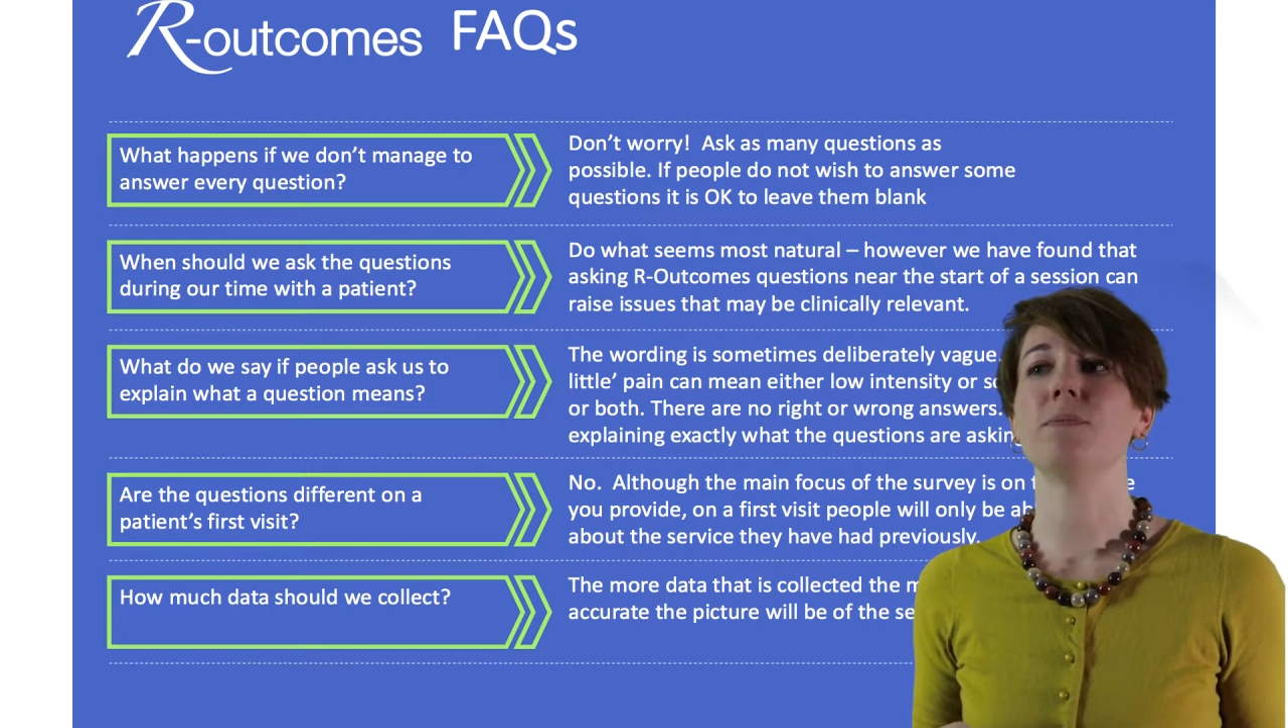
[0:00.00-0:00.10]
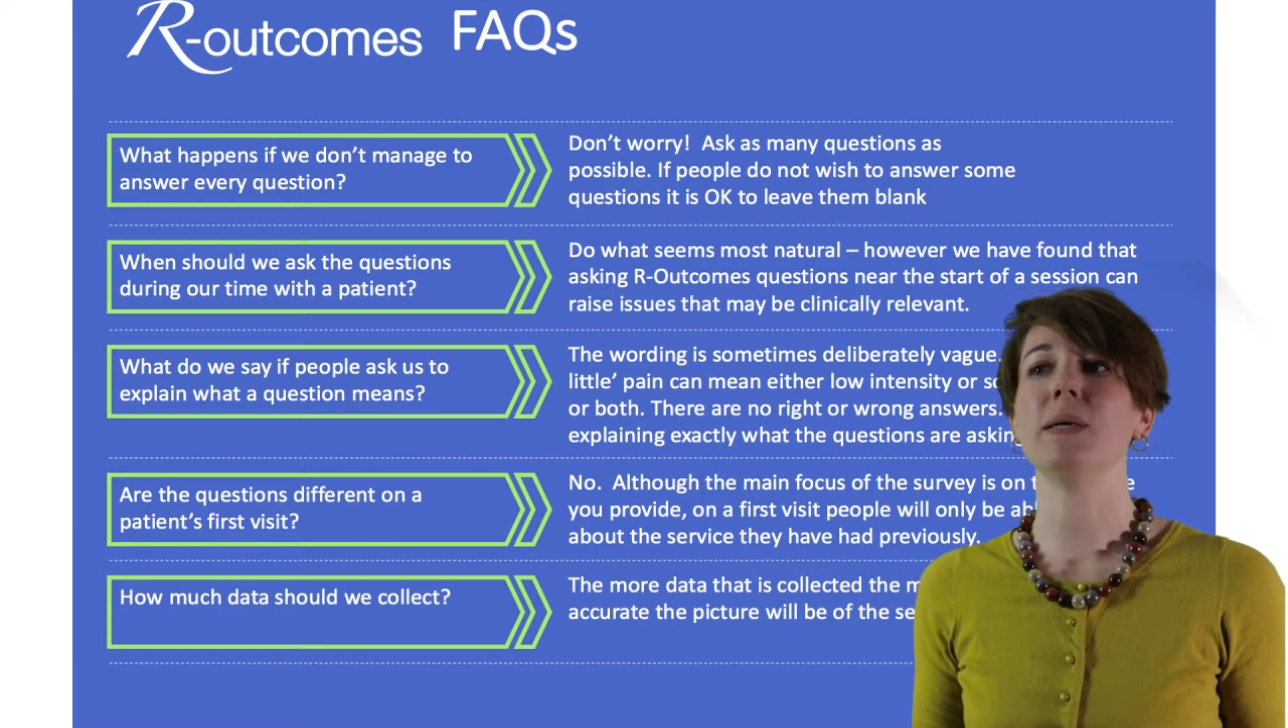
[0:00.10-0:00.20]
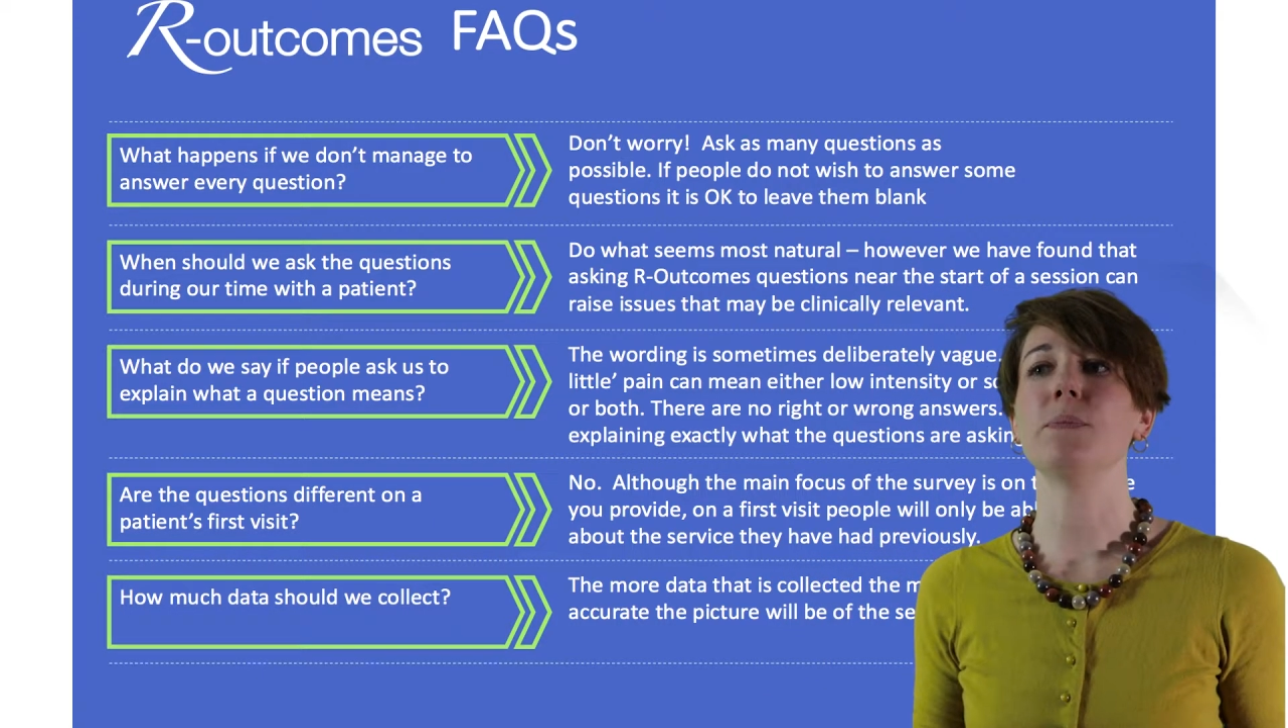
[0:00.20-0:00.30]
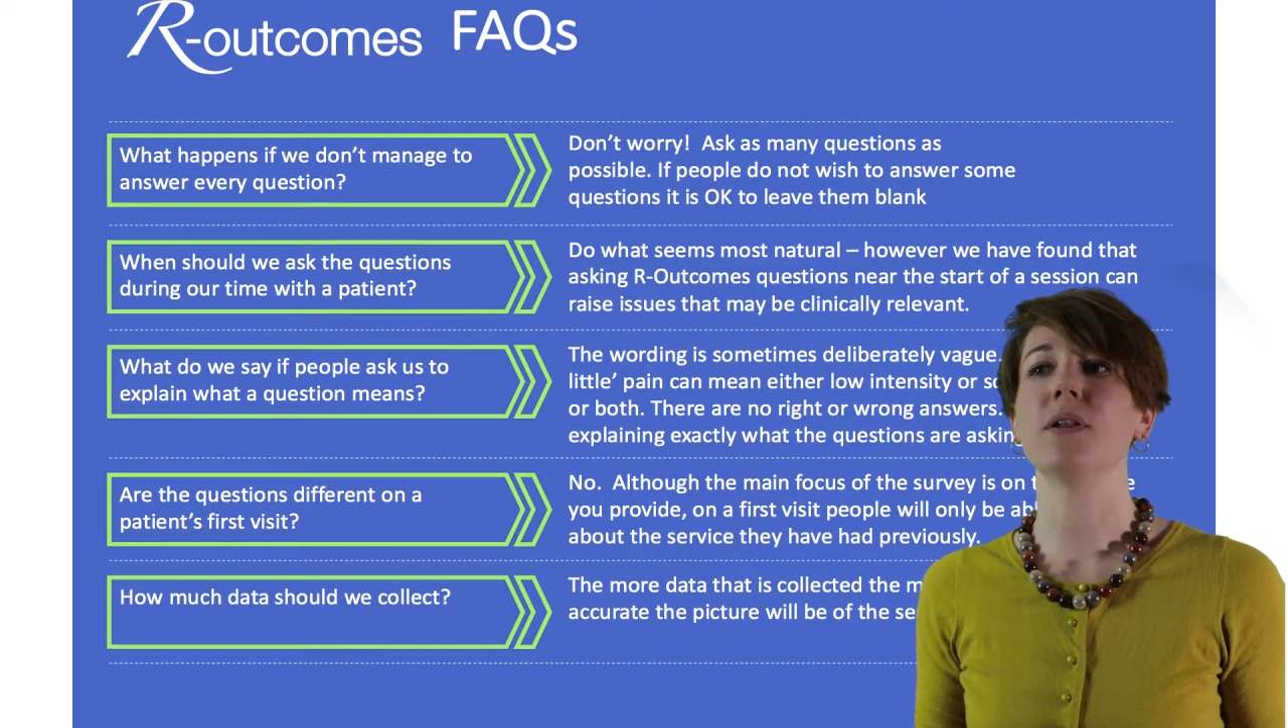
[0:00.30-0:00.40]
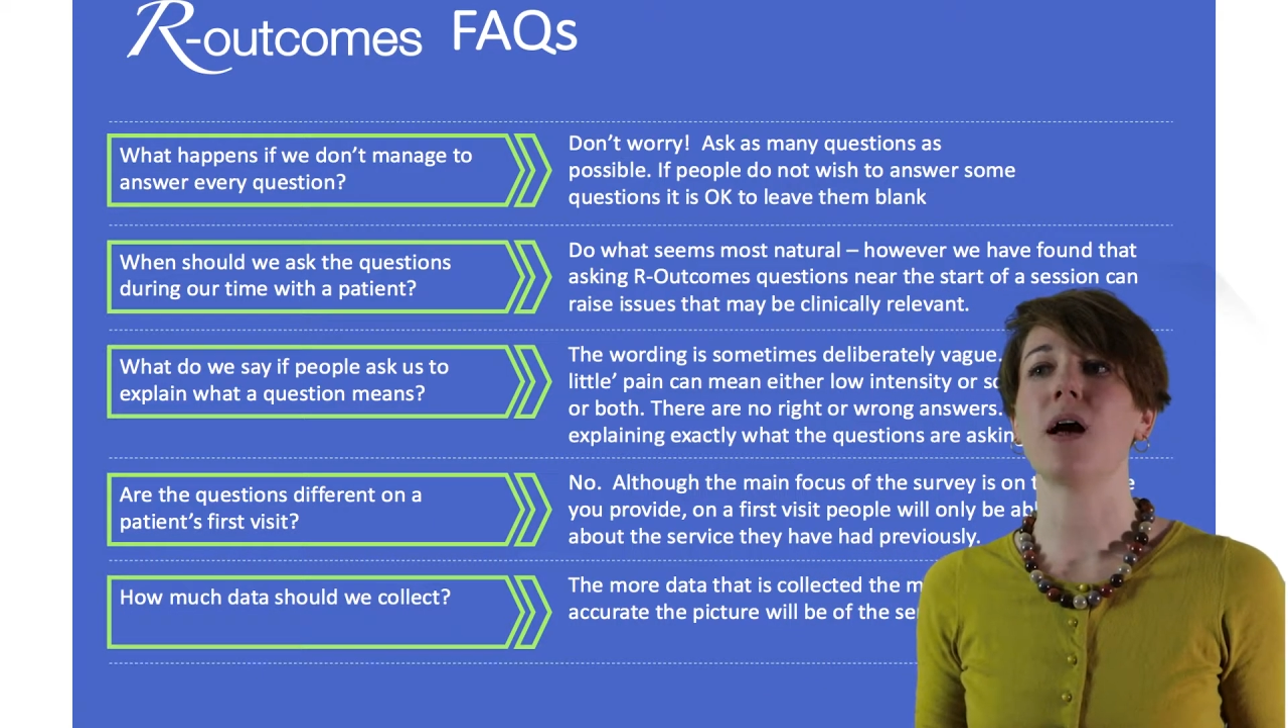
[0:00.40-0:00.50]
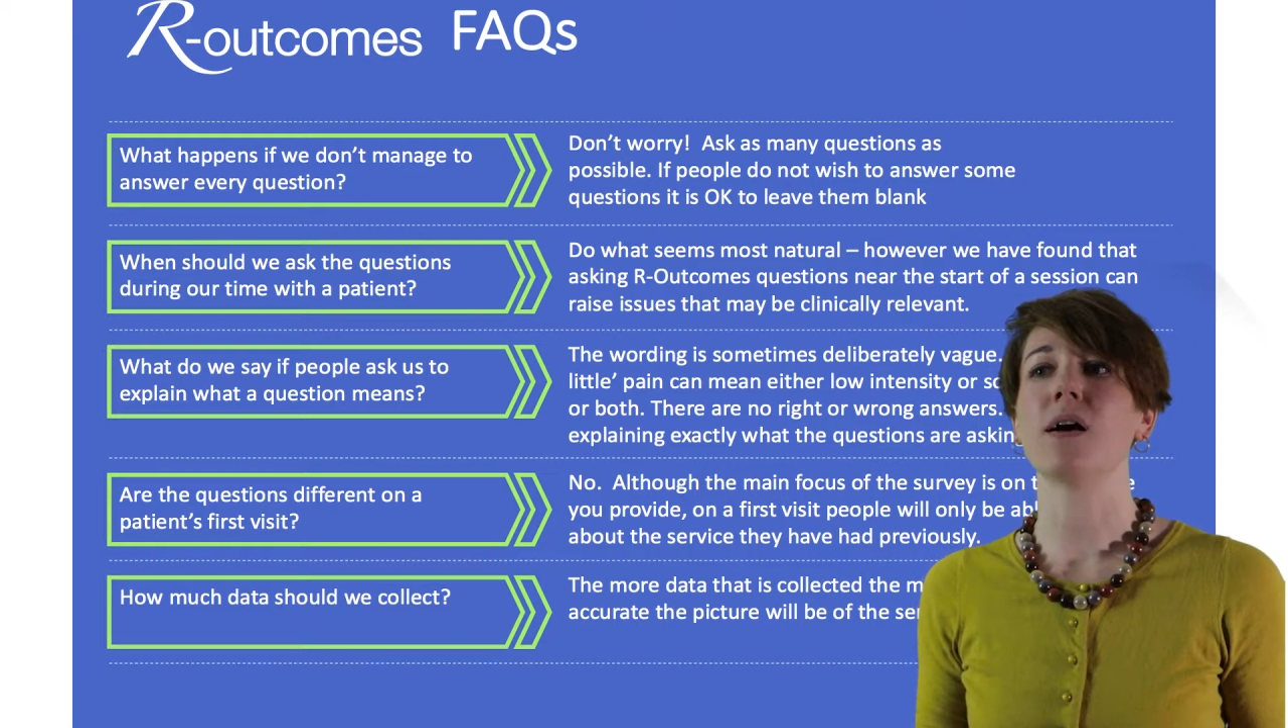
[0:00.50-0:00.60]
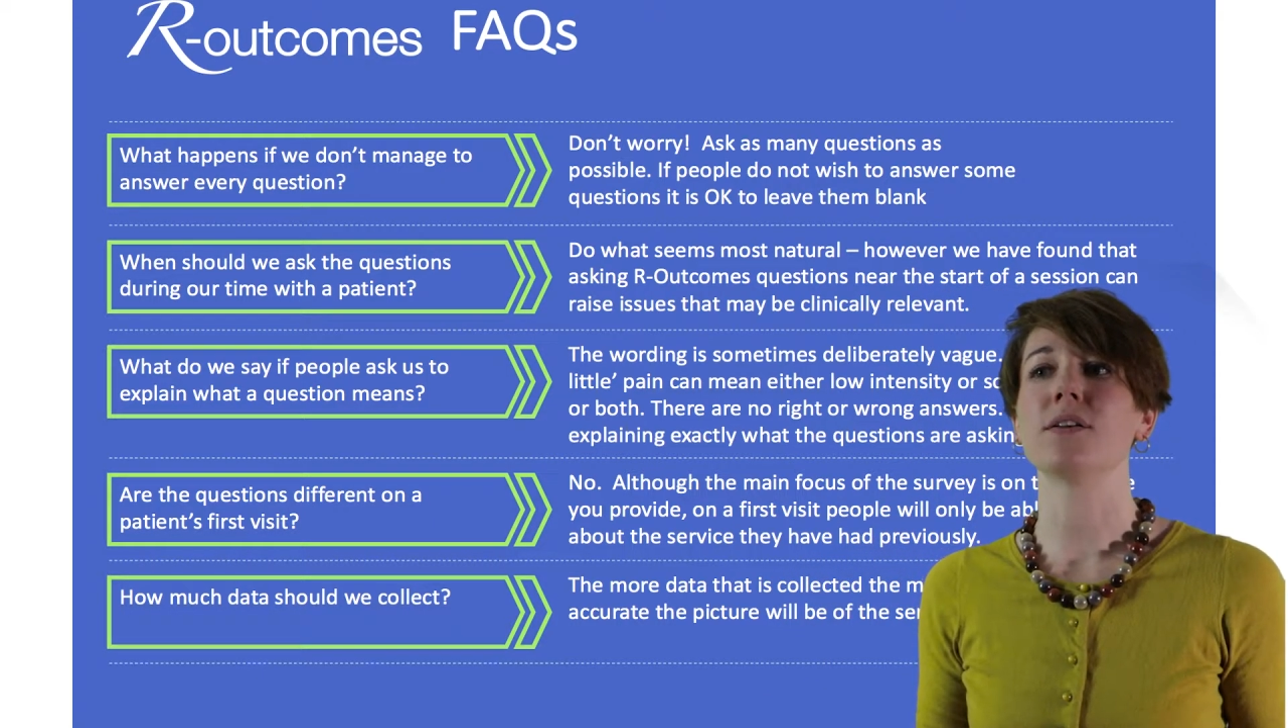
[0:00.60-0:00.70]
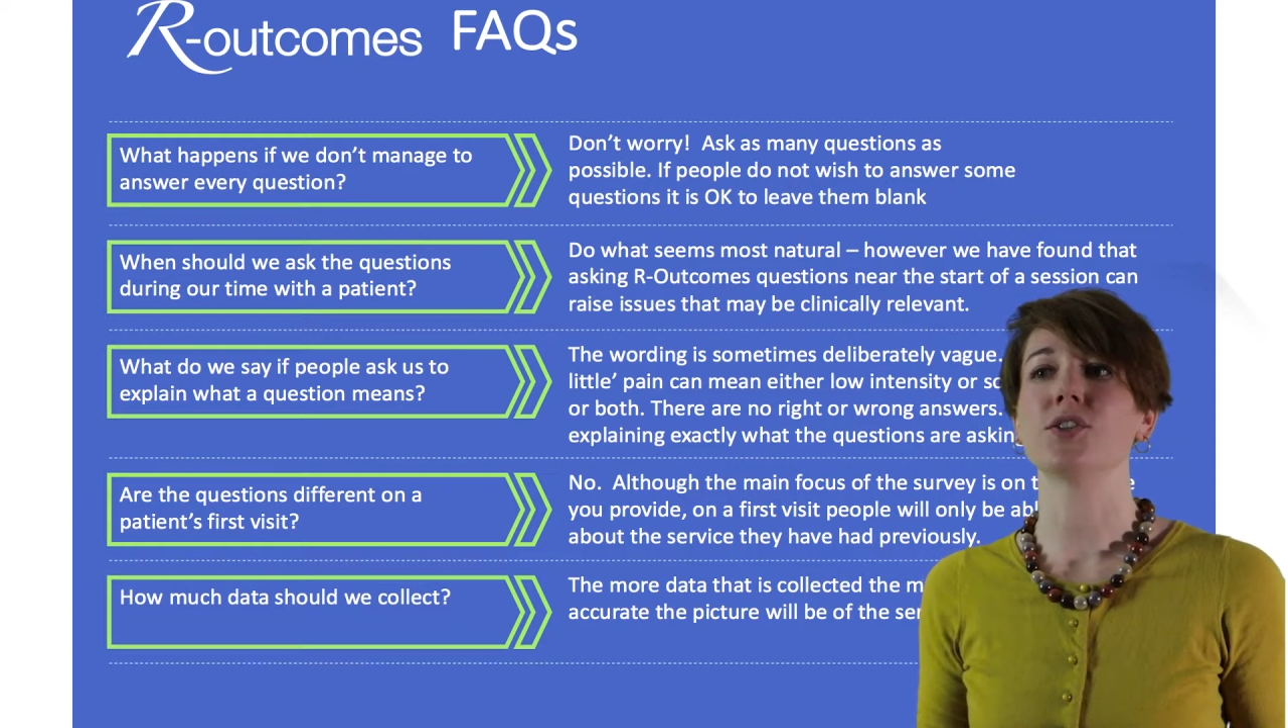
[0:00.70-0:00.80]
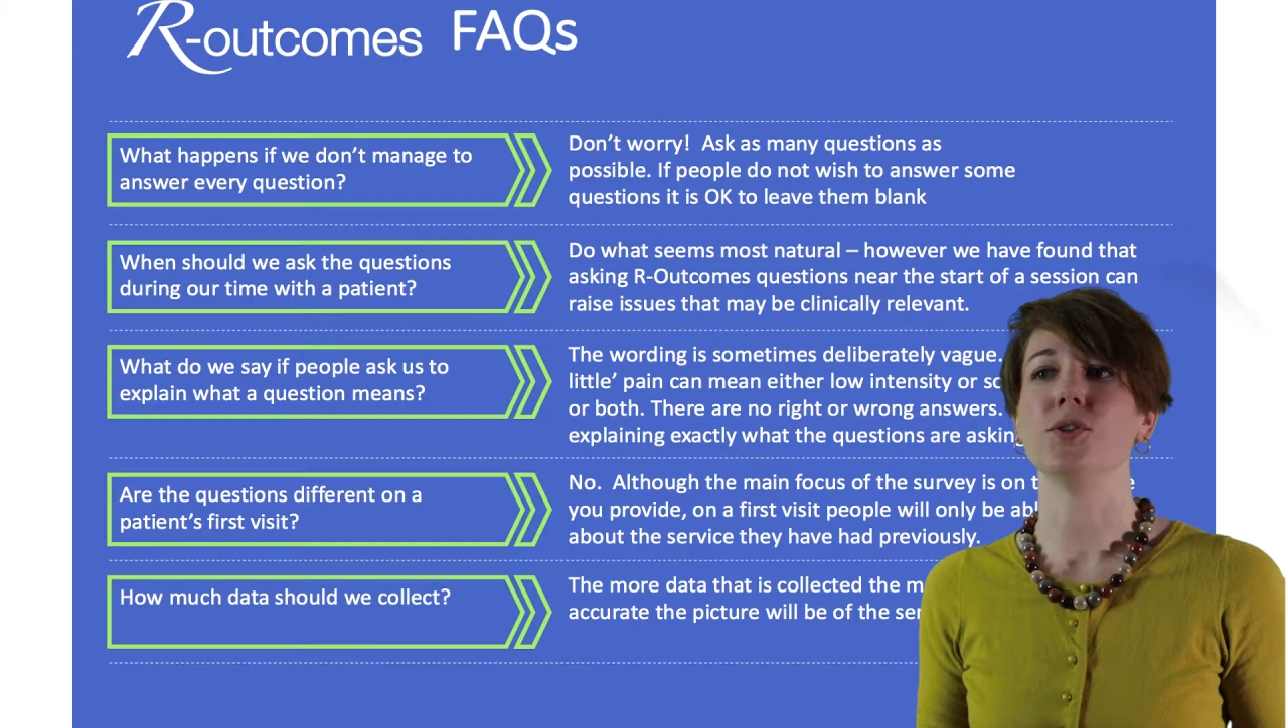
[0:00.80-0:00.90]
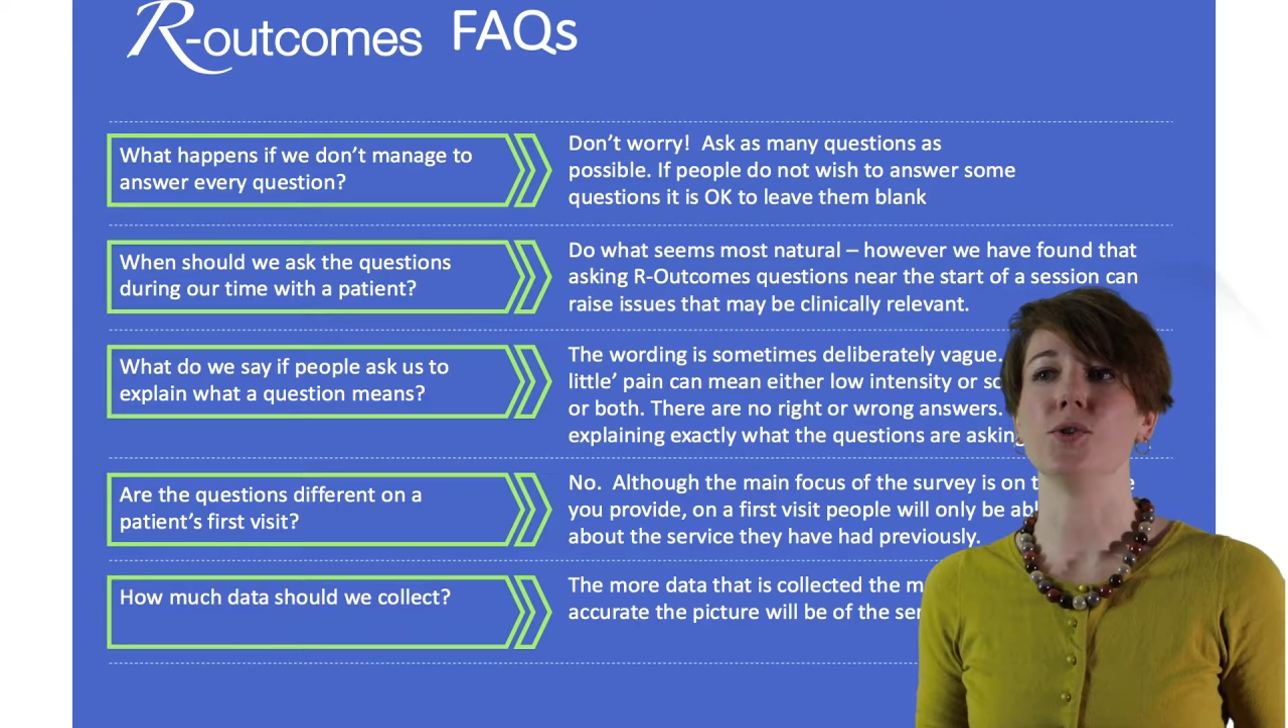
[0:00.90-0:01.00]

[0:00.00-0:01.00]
people ask you